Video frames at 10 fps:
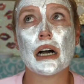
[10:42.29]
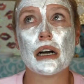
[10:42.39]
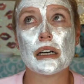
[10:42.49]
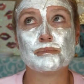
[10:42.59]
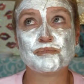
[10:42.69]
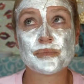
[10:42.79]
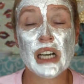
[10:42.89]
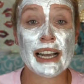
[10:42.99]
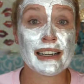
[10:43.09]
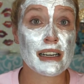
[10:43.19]
Um,
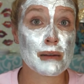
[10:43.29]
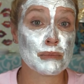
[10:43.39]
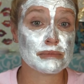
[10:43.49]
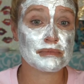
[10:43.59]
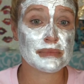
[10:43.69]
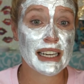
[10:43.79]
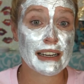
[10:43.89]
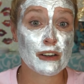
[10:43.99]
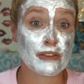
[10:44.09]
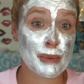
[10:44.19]
I ended up getting
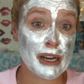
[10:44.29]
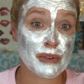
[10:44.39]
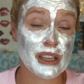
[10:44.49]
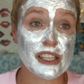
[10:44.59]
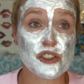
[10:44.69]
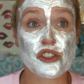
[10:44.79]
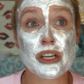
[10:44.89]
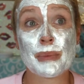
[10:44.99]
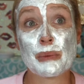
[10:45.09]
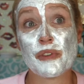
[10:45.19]
out of that
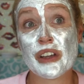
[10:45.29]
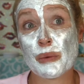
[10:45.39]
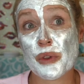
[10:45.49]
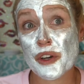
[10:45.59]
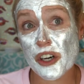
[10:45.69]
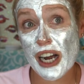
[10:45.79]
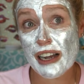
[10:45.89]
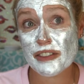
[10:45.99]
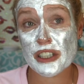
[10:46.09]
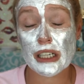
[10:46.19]
relationship and moving in with her
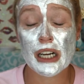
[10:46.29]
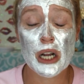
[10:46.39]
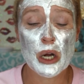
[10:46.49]
after.